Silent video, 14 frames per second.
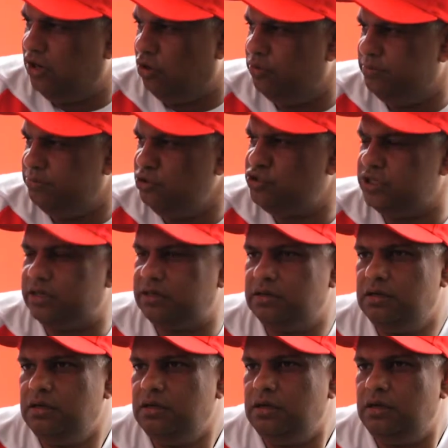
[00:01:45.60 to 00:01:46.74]
along with music,
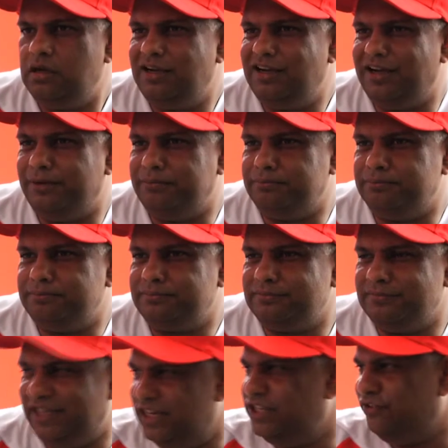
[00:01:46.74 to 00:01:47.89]
um,
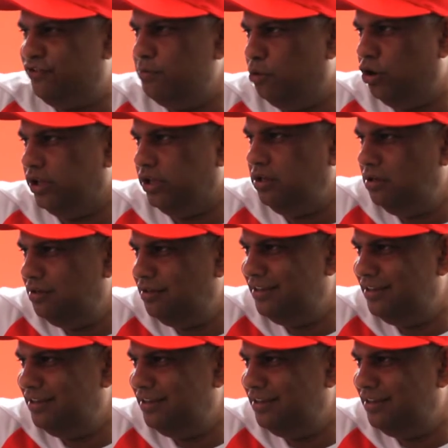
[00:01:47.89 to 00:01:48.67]
in a different body.